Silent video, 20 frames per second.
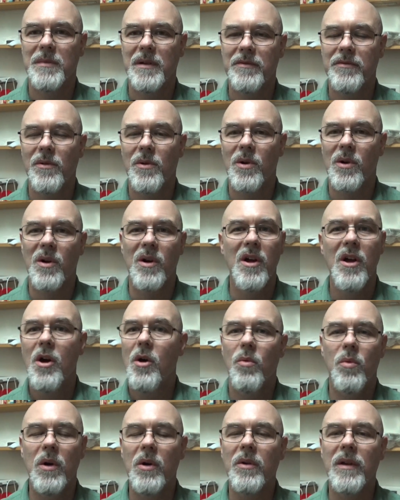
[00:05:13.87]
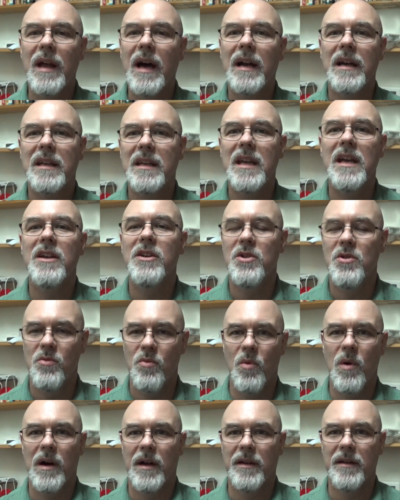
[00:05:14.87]
before will not get you
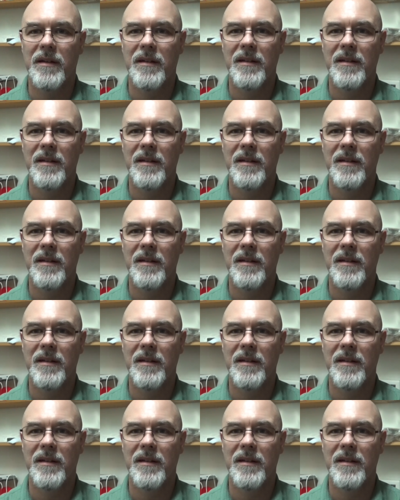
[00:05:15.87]
one.